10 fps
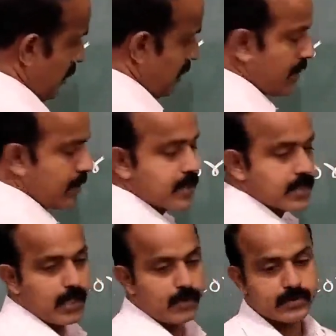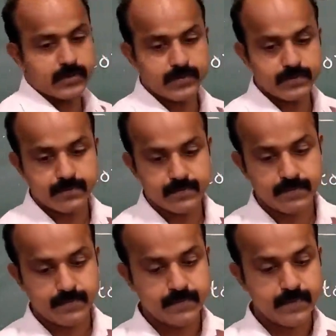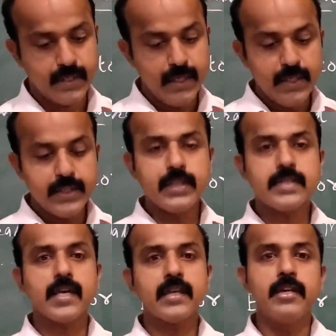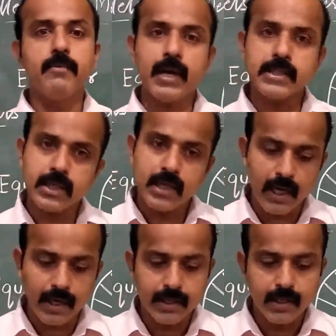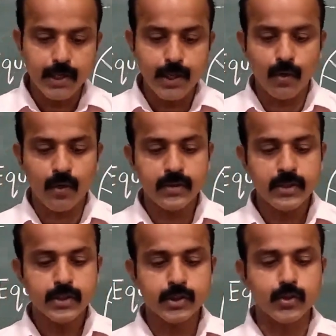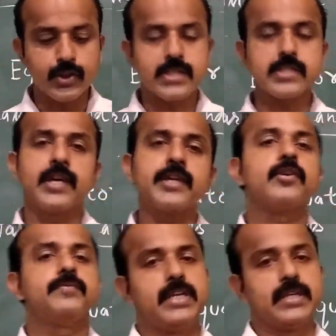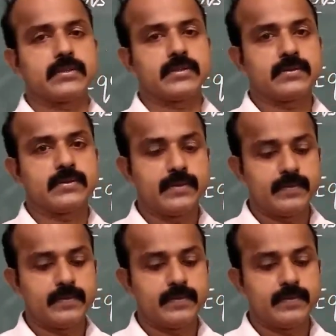the south. It is an imaginary line drawn through the center of the earth.